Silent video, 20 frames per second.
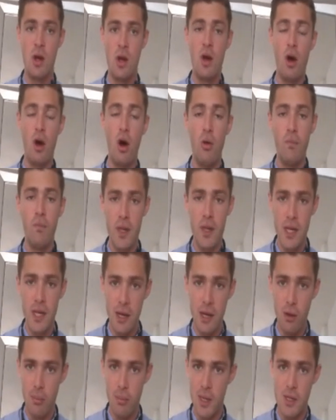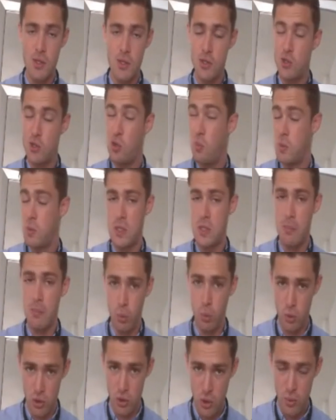on video. I mean, it's super simple to
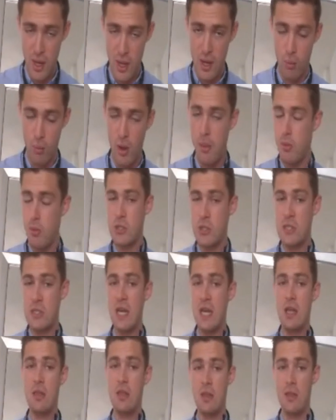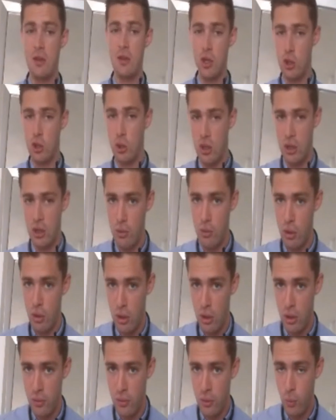do anyway, but just anything that could go wrong
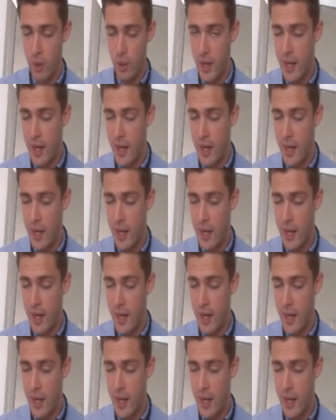along the way,